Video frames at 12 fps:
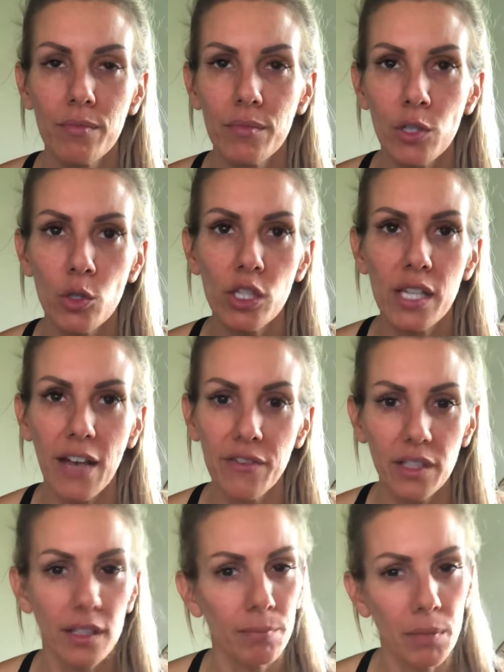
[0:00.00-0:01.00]
You just have
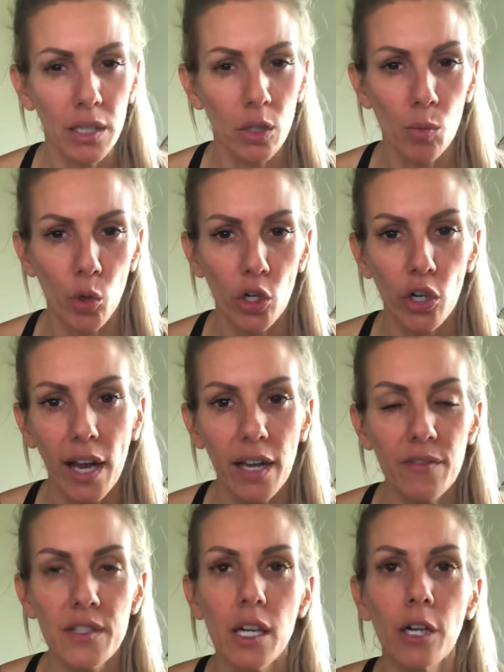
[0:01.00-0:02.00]
to be a little more
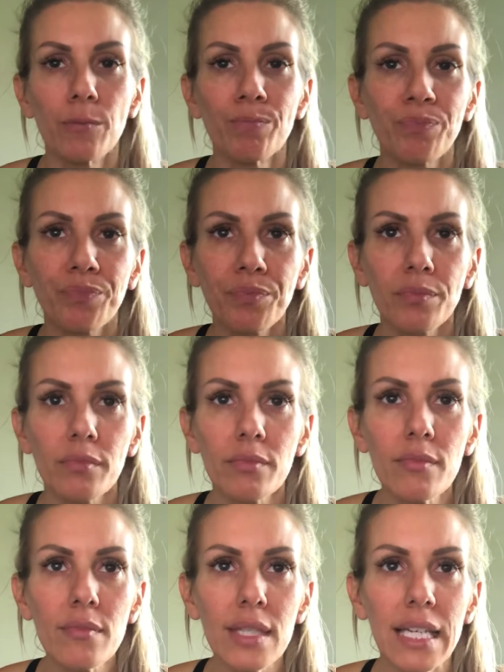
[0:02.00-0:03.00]
creative. So
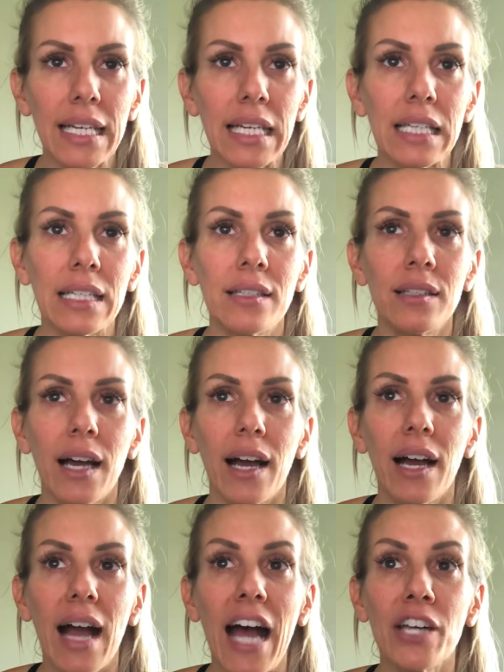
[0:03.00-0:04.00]
again,
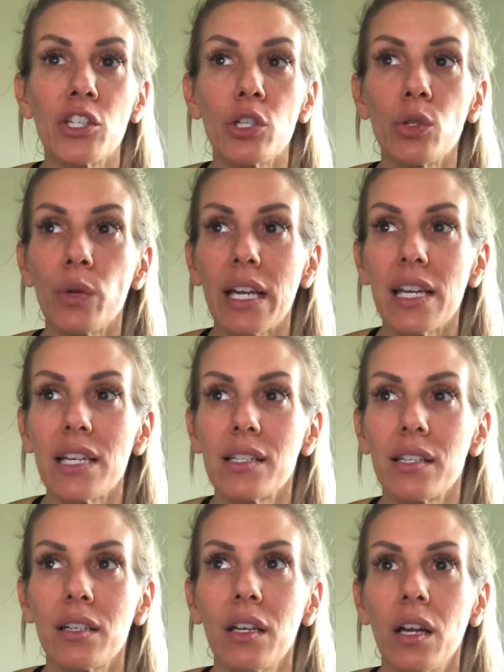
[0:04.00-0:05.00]
I do eat
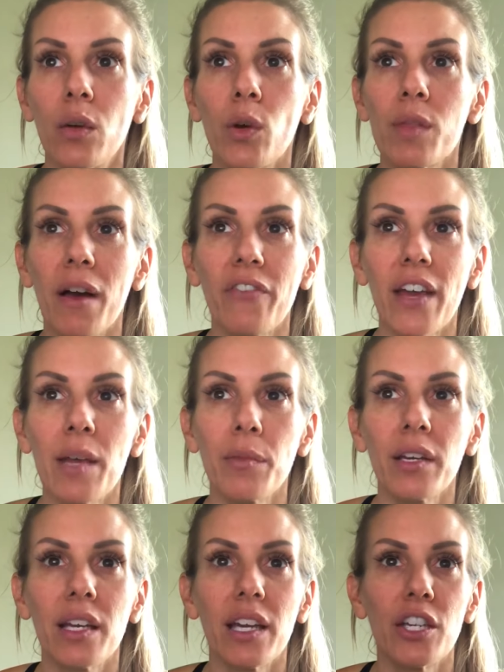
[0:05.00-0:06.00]
with my
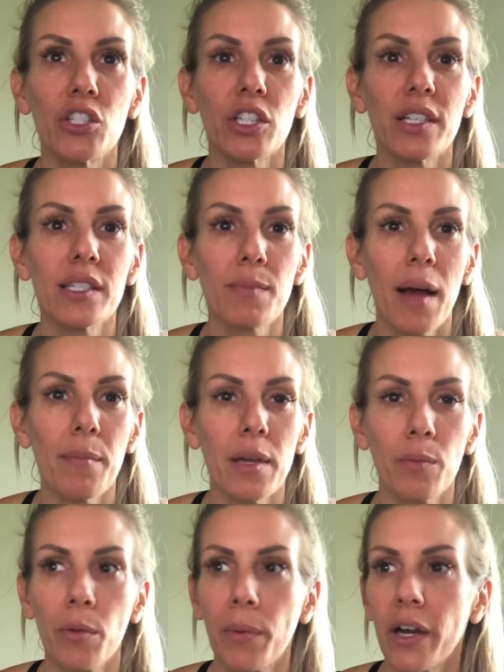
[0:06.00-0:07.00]
family. It just might be
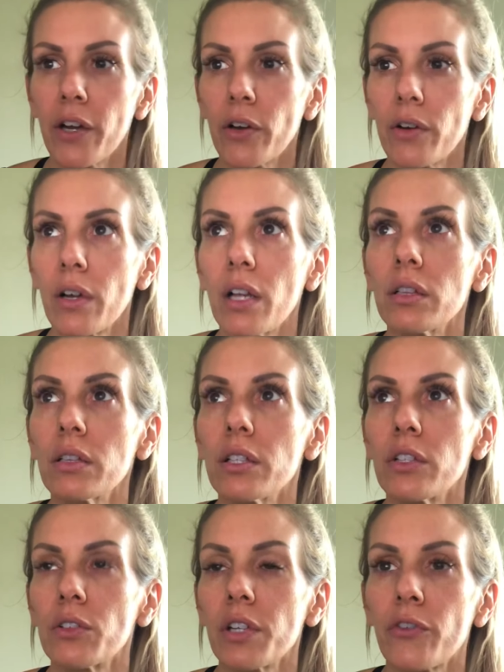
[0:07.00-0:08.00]
prepared a
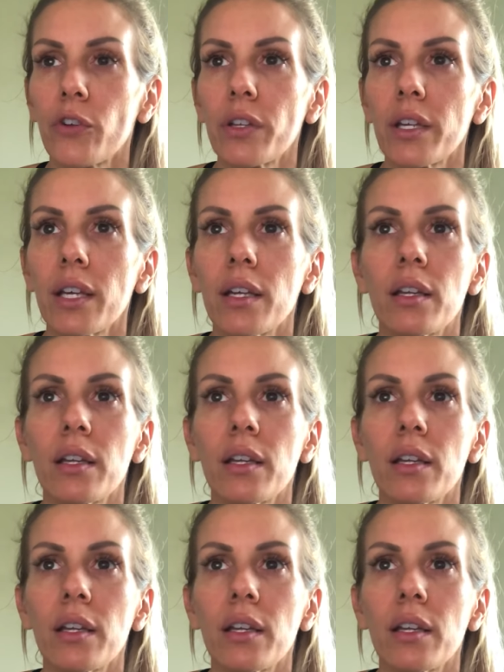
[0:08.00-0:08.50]
little differently.